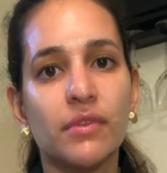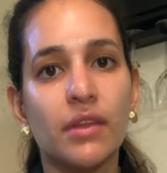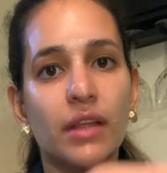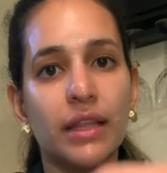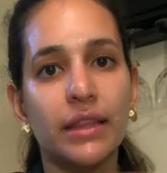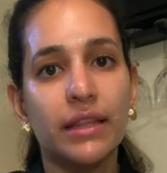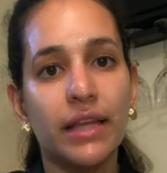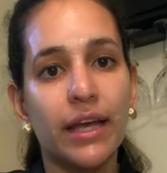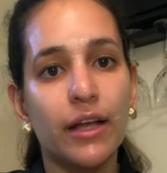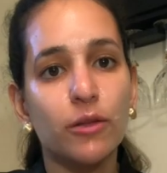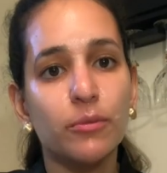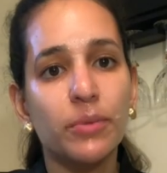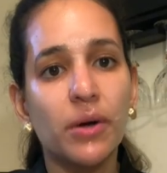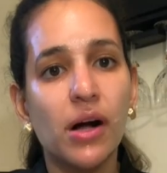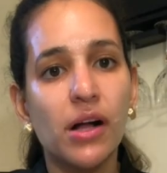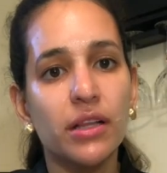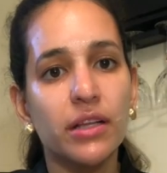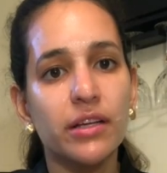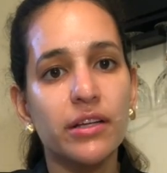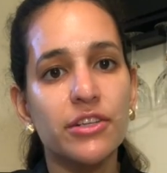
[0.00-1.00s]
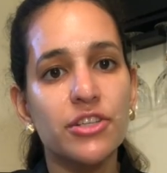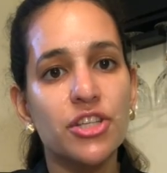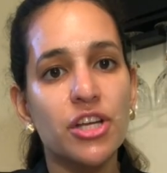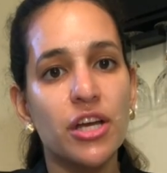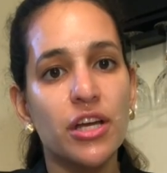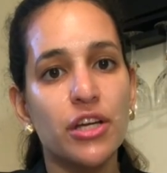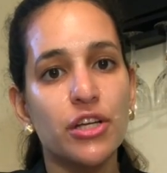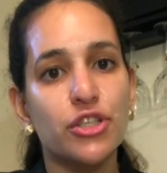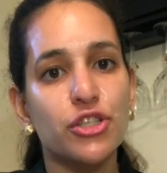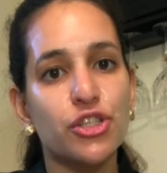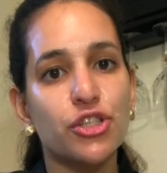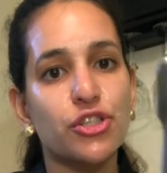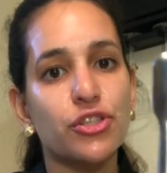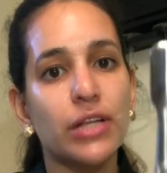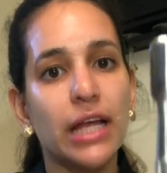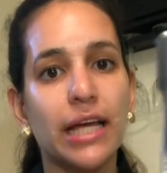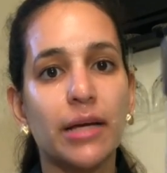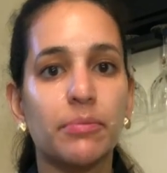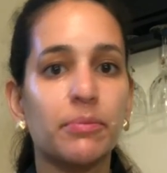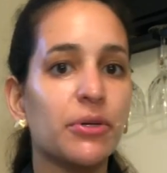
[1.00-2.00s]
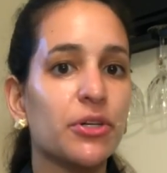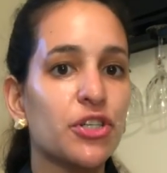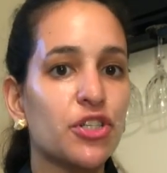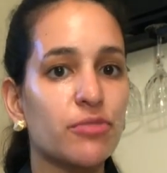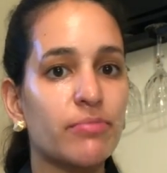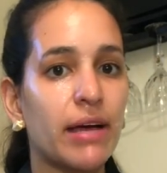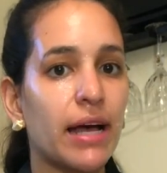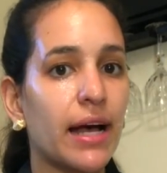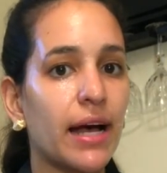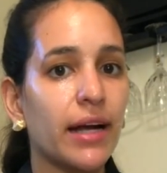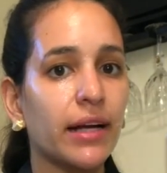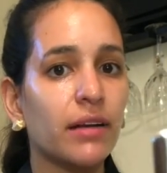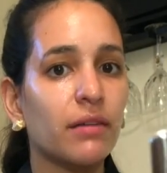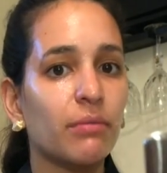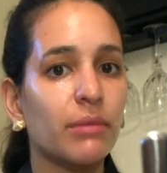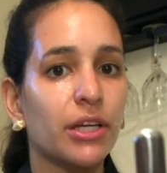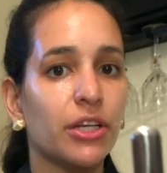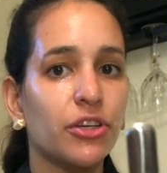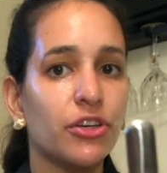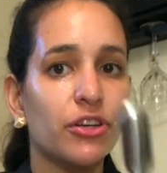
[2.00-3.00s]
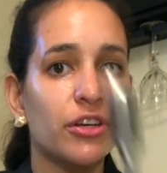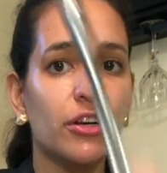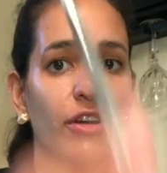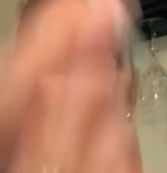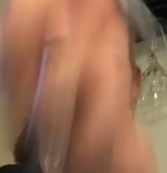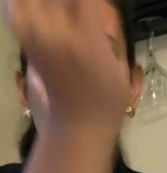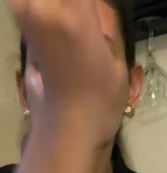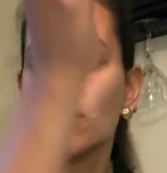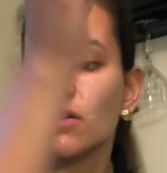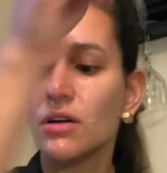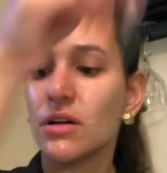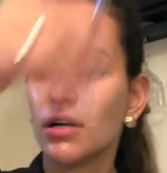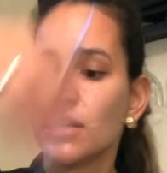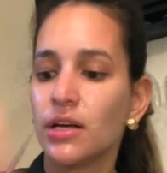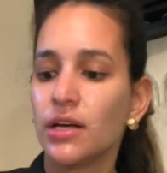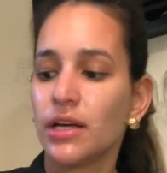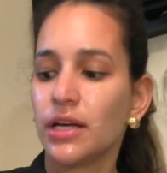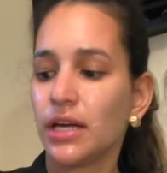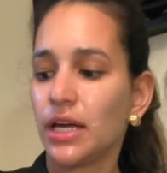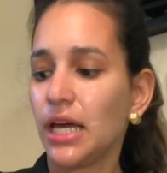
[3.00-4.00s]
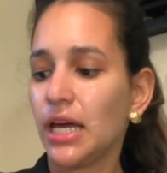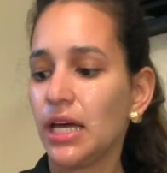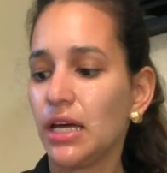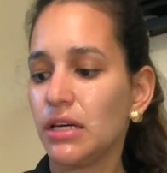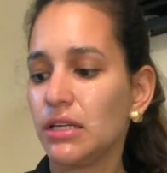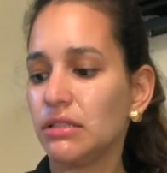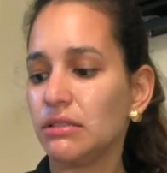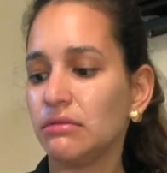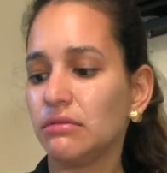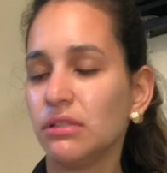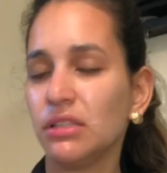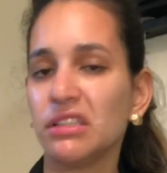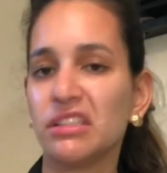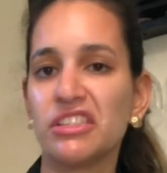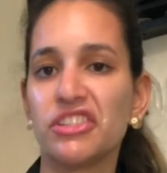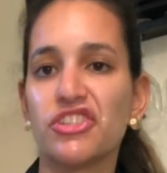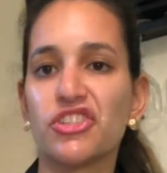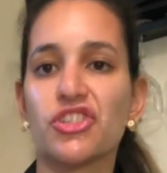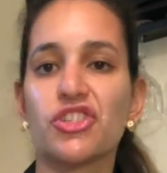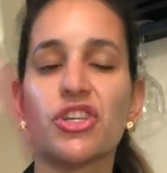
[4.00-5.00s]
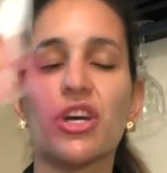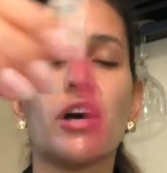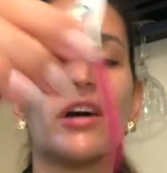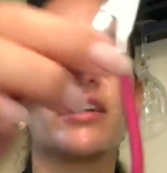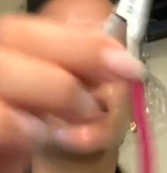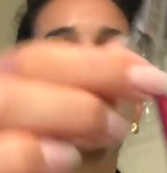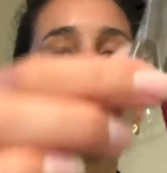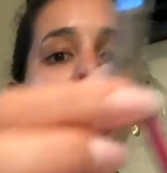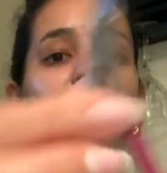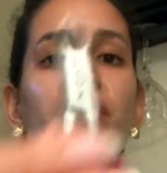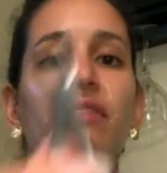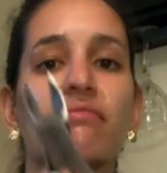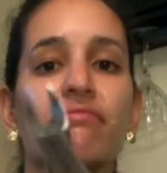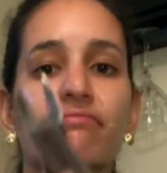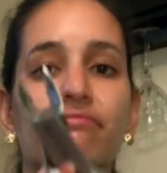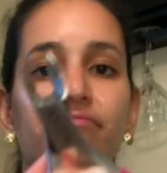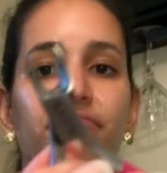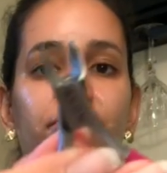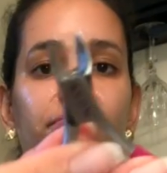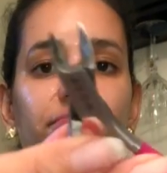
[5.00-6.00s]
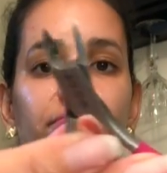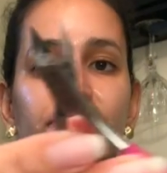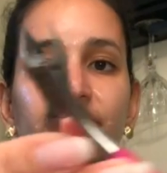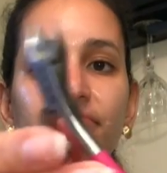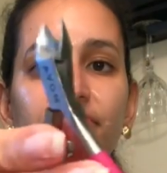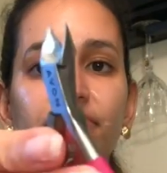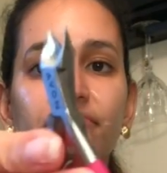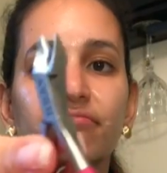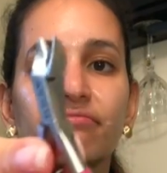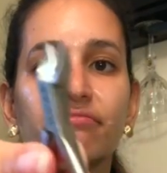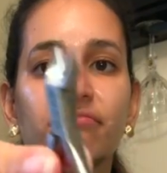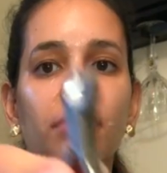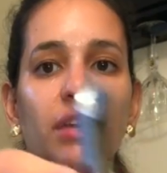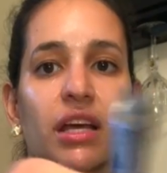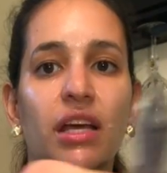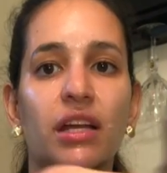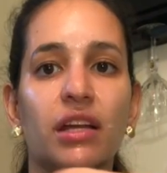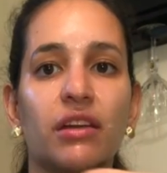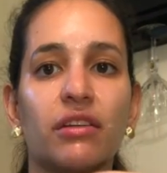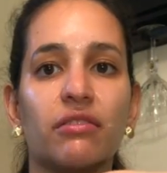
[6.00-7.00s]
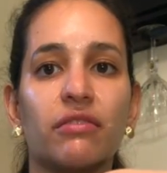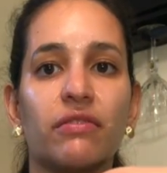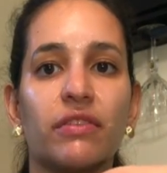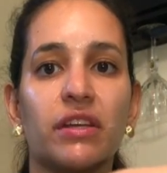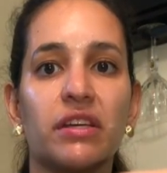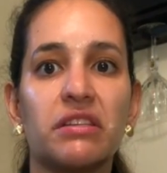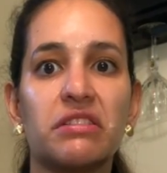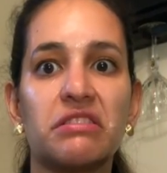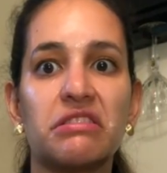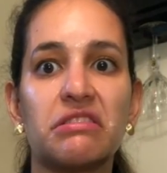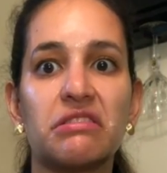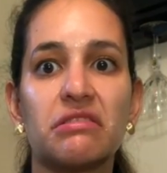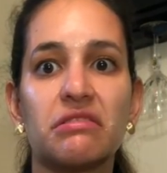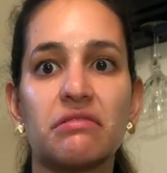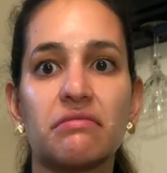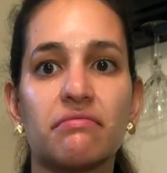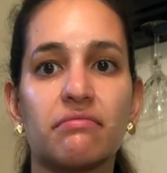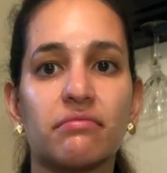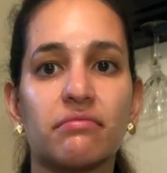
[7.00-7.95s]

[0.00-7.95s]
nail polish, just to like push back my cuticle, and then just cut it with any of this.